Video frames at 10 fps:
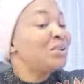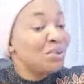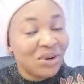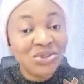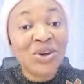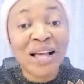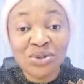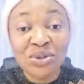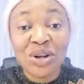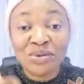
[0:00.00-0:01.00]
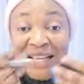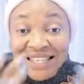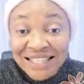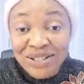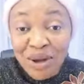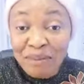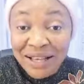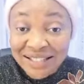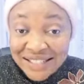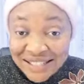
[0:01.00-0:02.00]
You, so I should just eh, stop
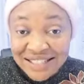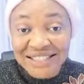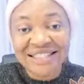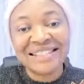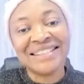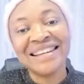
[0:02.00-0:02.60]
existing.